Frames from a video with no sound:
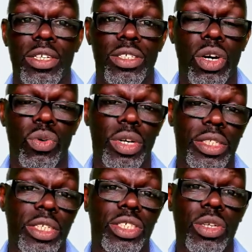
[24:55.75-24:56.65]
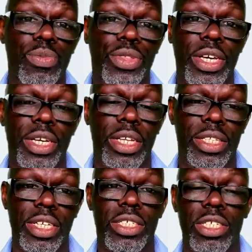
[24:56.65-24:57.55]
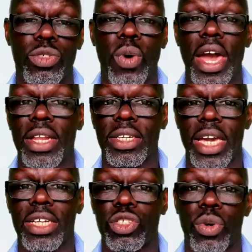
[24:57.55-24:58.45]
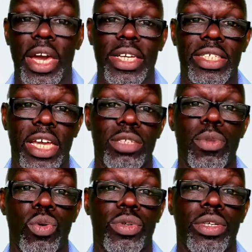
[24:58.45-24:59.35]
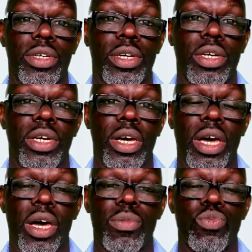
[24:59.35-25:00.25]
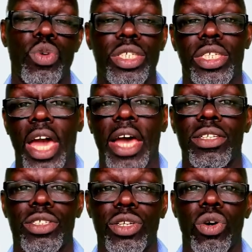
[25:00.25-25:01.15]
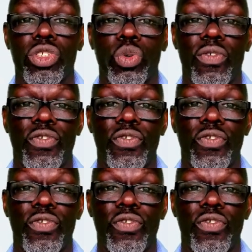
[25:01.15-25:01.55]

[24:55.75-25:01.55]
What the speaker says: So it is something, and this is where they get into an excess mode, which can start to